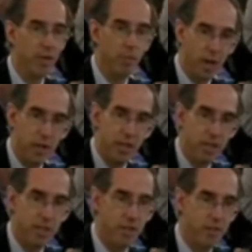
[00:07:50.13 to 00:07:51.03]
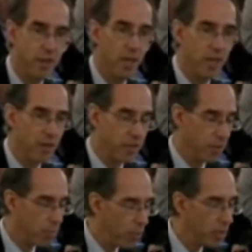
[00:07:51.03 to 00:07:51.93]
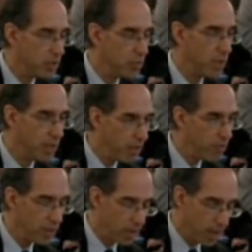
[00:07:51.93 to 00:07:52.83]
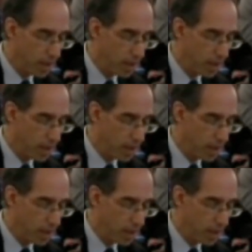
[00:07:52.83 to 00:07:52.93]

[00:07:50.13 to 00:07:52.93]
a recognition of, of the importance we give it.